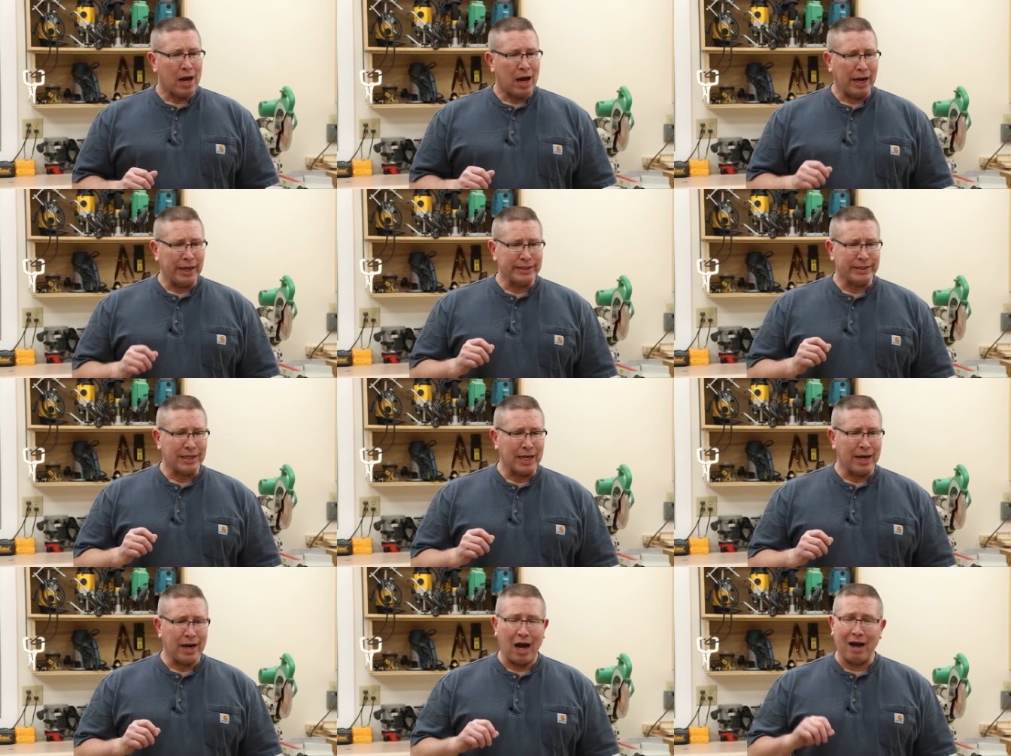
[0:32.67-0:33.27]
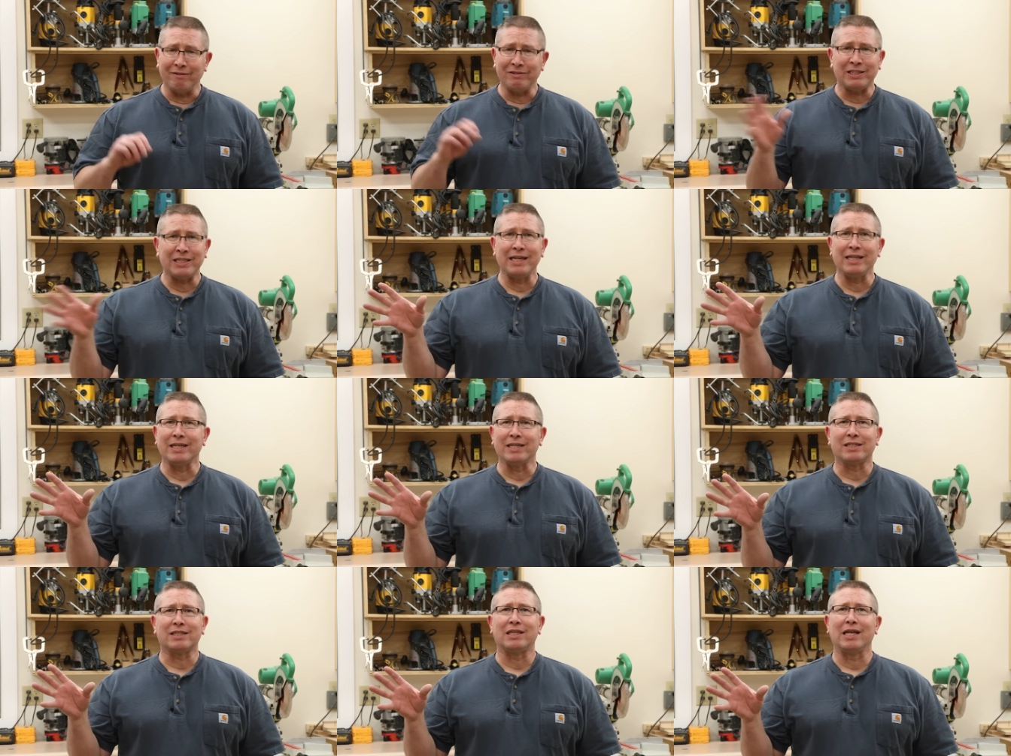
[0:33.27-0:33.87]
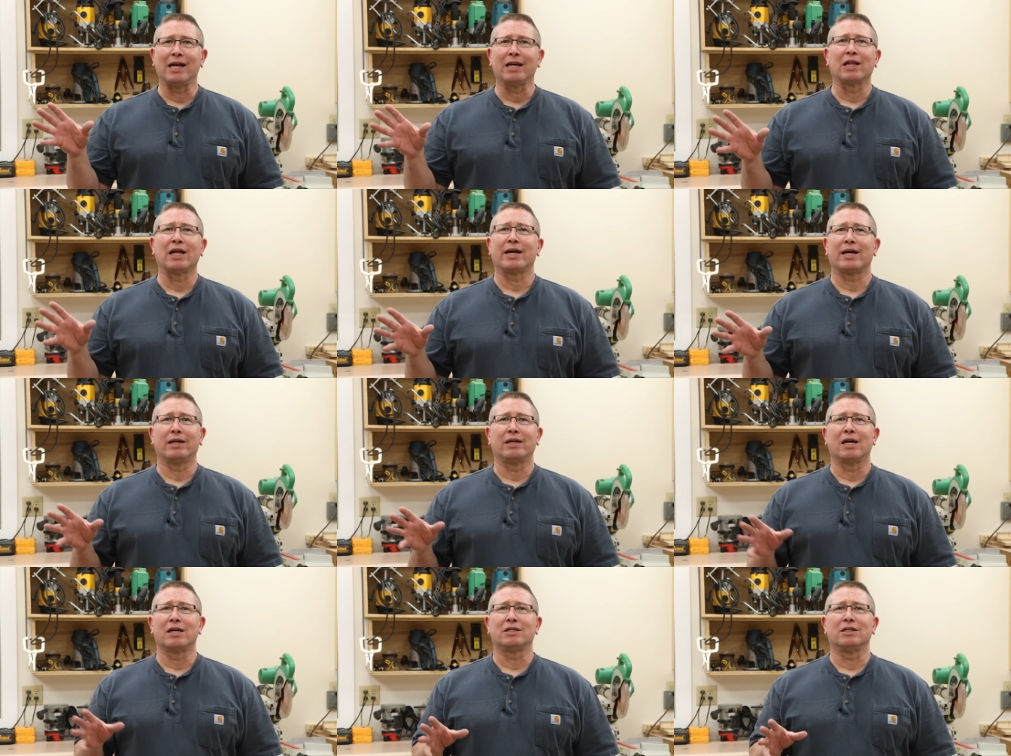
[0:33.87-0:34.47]
I said, I've seen this thing like
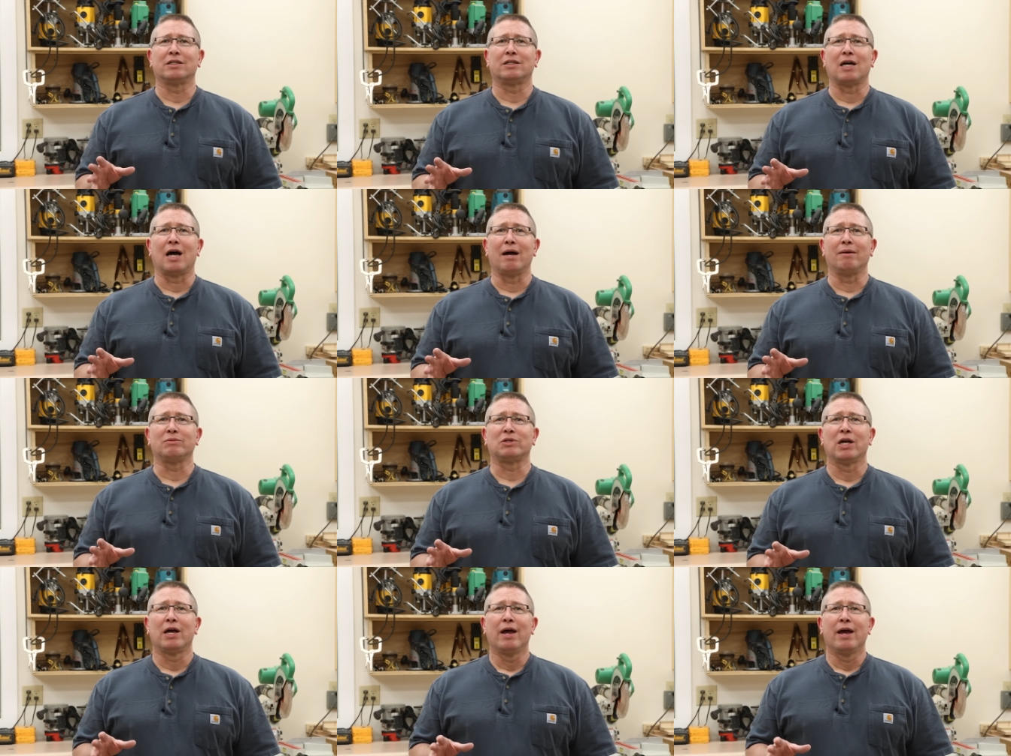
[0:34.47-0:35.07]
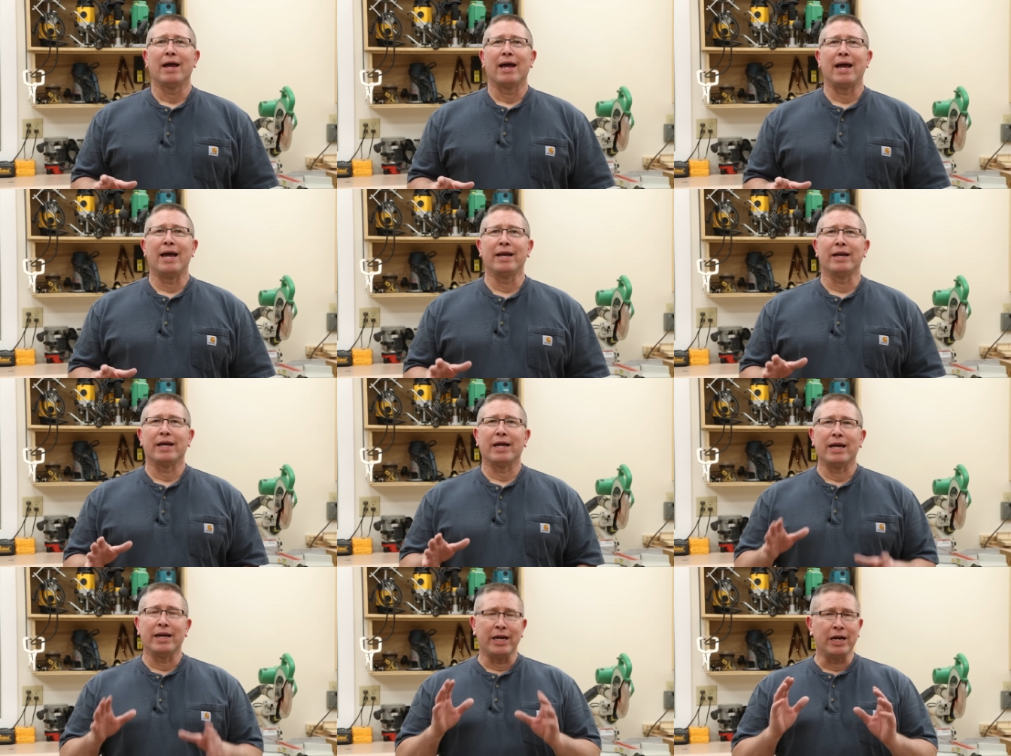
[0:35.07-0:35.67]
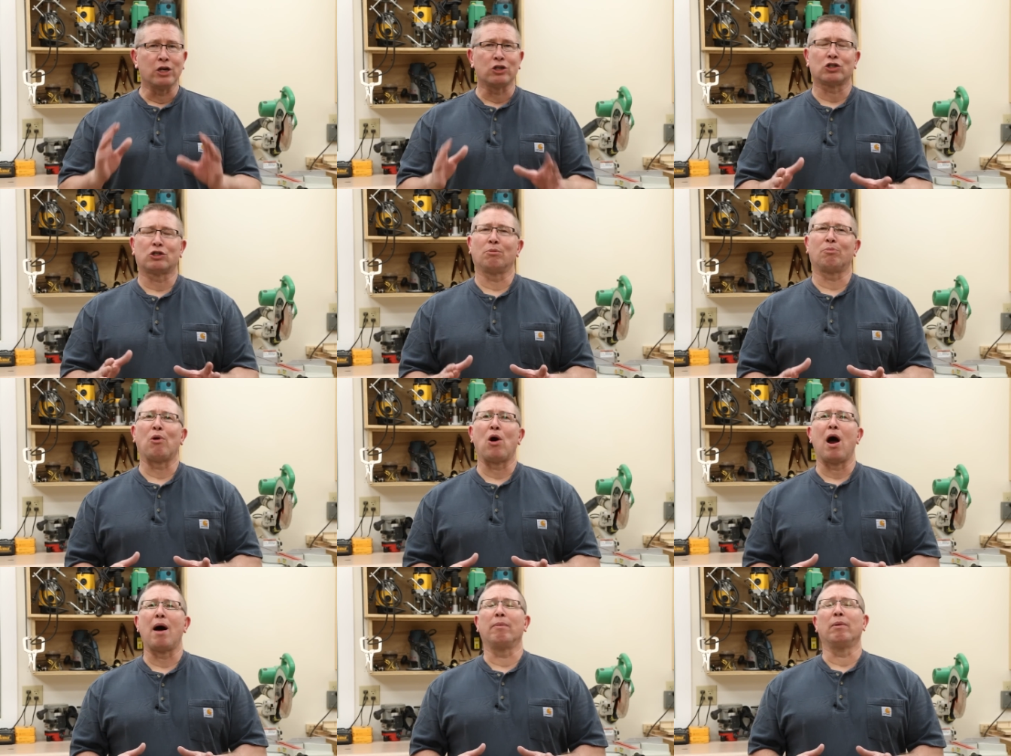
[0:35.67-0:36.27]
a dozen times, and, and here's the
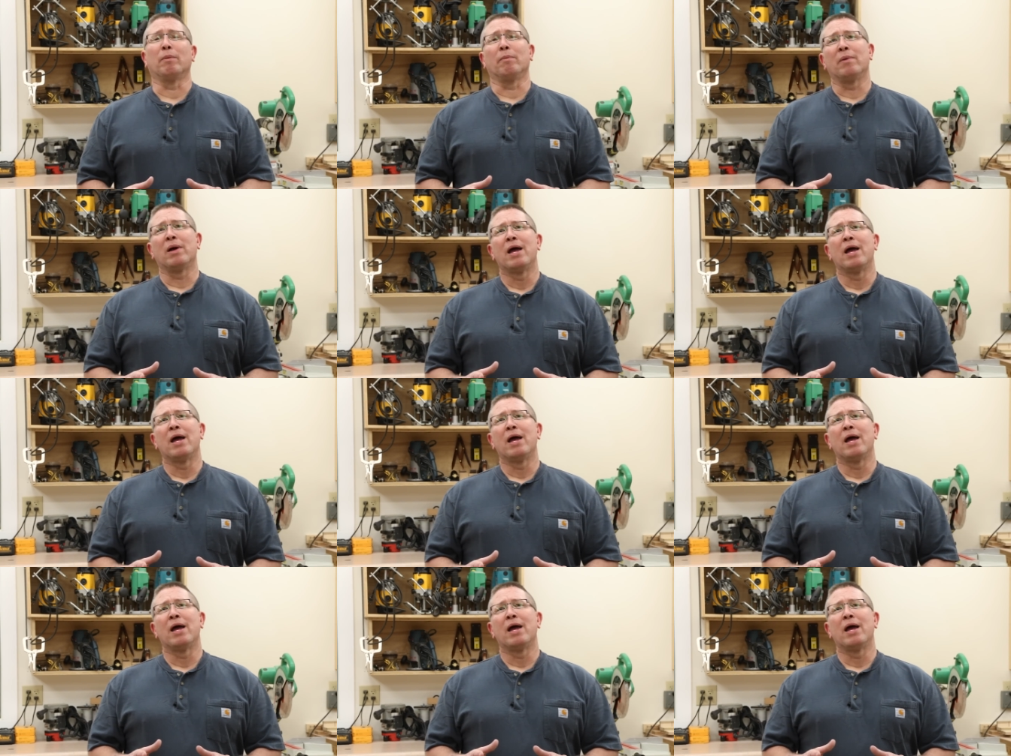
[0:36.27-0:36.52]
problem.